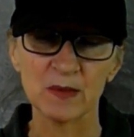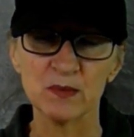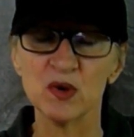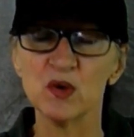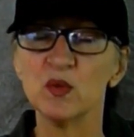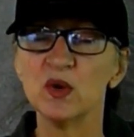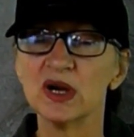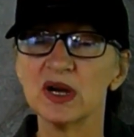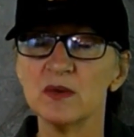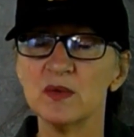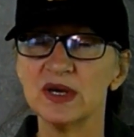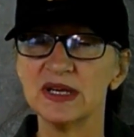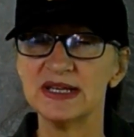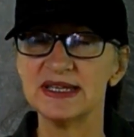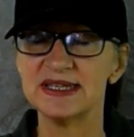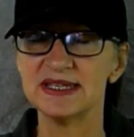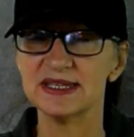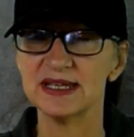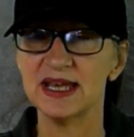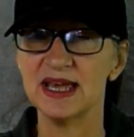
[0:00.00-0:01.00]
But what I want
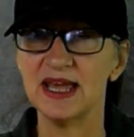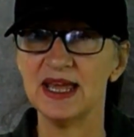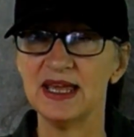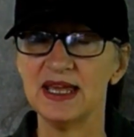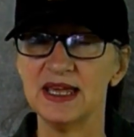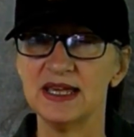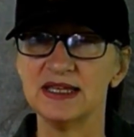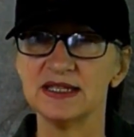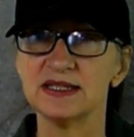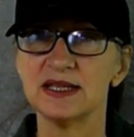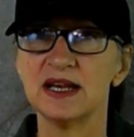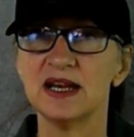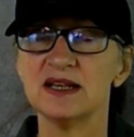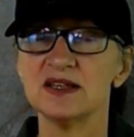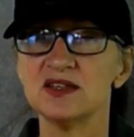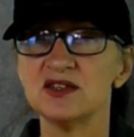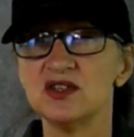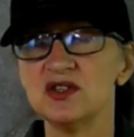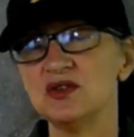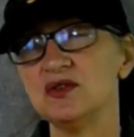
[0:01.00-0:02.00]
to say is that
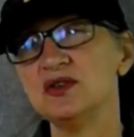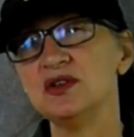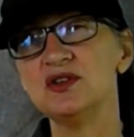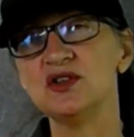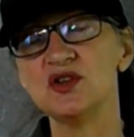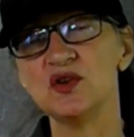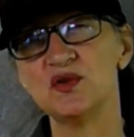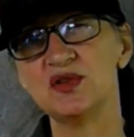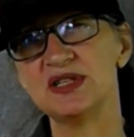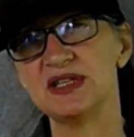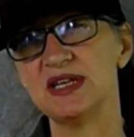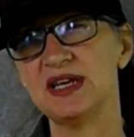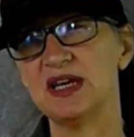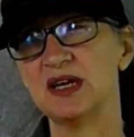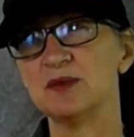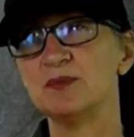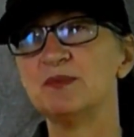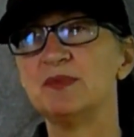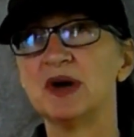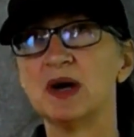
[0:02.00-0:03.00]
as soon as you
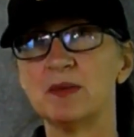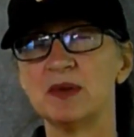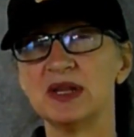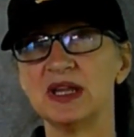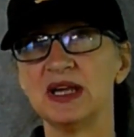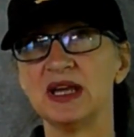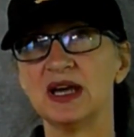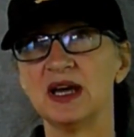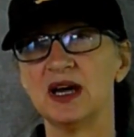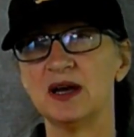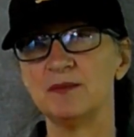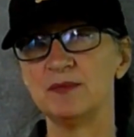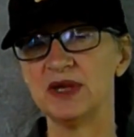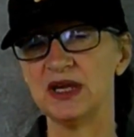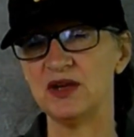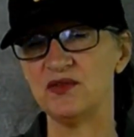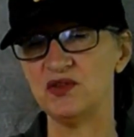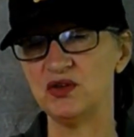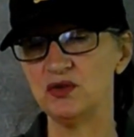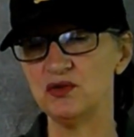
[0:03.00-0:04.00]
see it bubbling up,
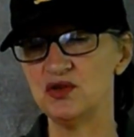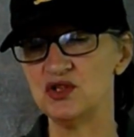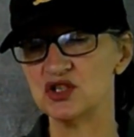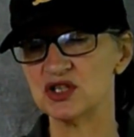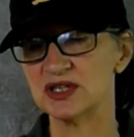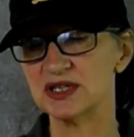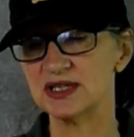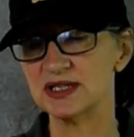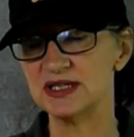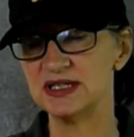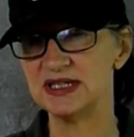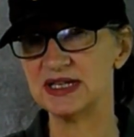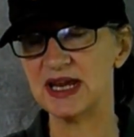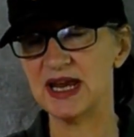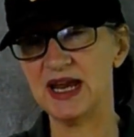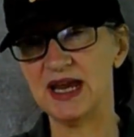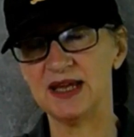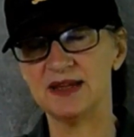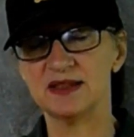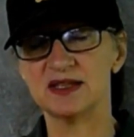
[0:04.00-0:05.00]
if you just
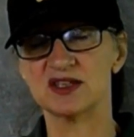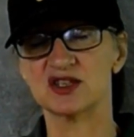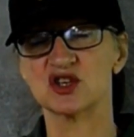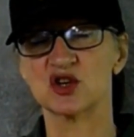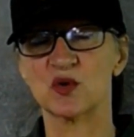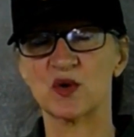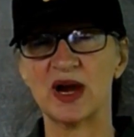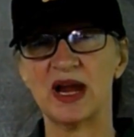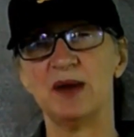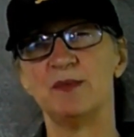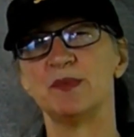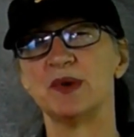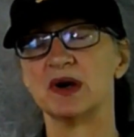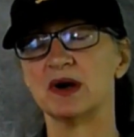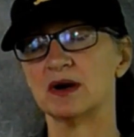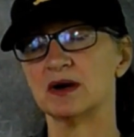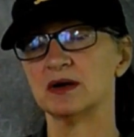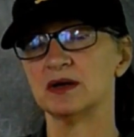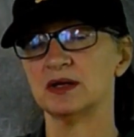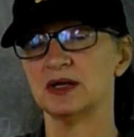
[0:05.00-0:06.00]
take the
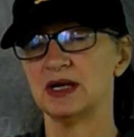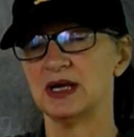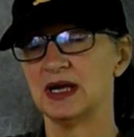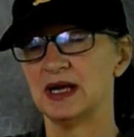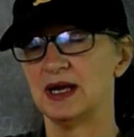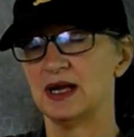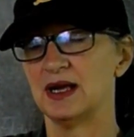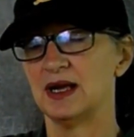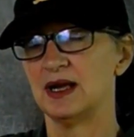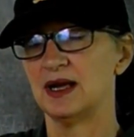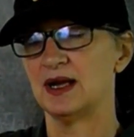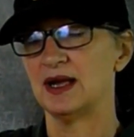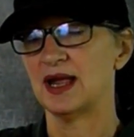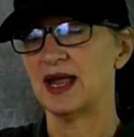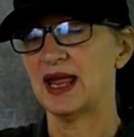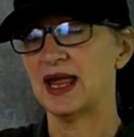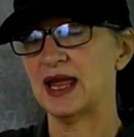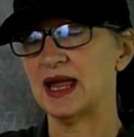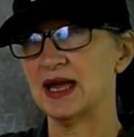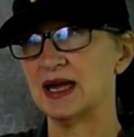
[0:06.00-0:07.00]
scraper
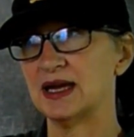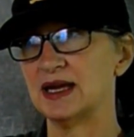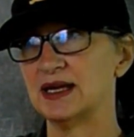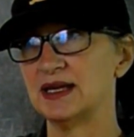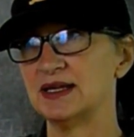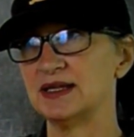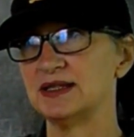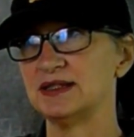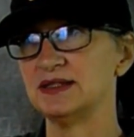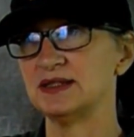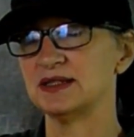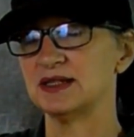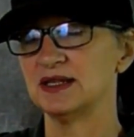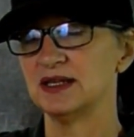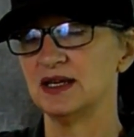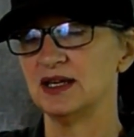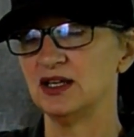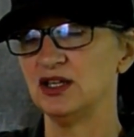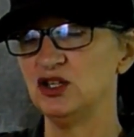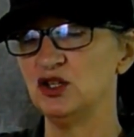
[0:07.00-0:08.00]
and
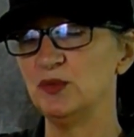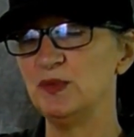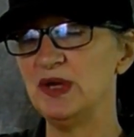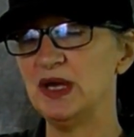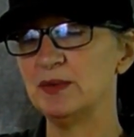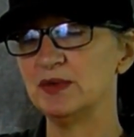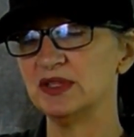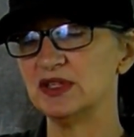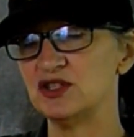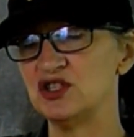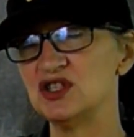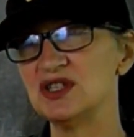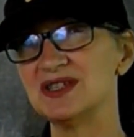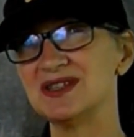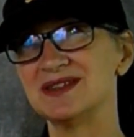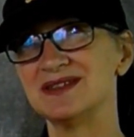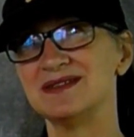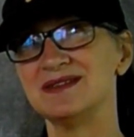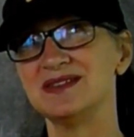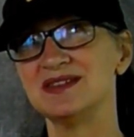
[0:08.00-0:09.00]
you'll be able to
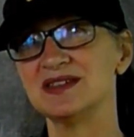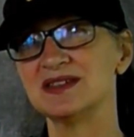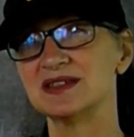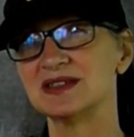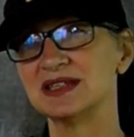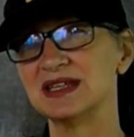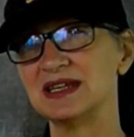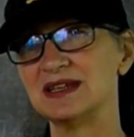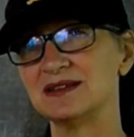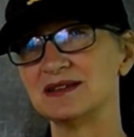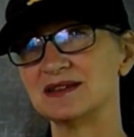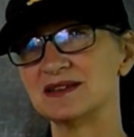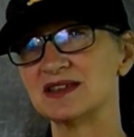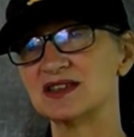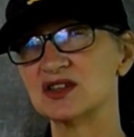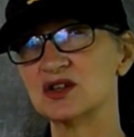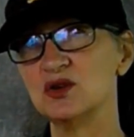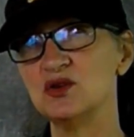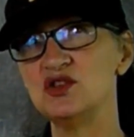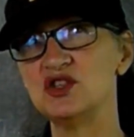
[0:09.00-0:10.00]
just like
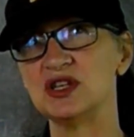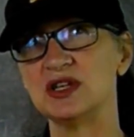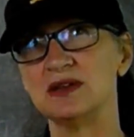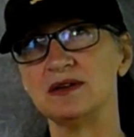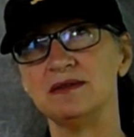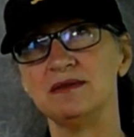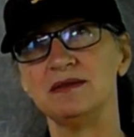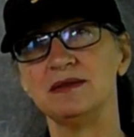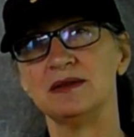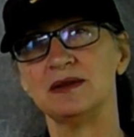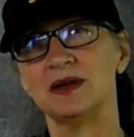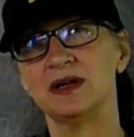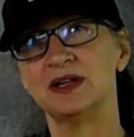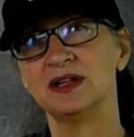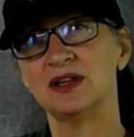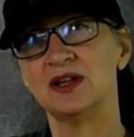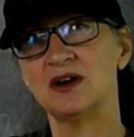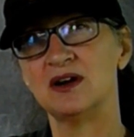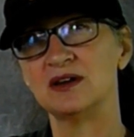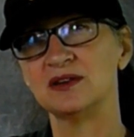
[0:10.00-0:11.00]
scooch it
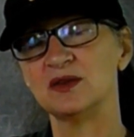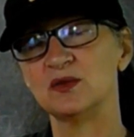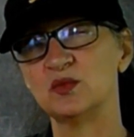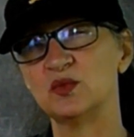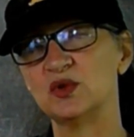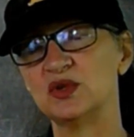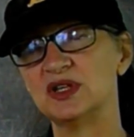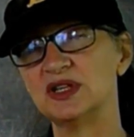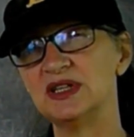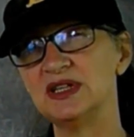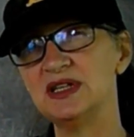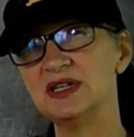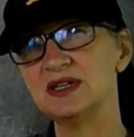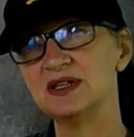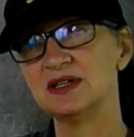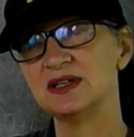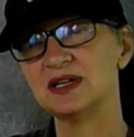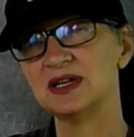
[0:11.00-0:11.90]
along the wood,